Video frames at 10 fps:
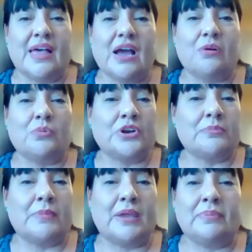That work
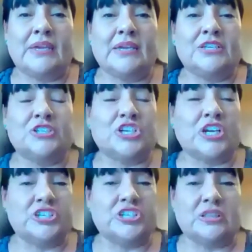may be
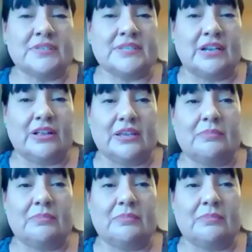changing lifestyle.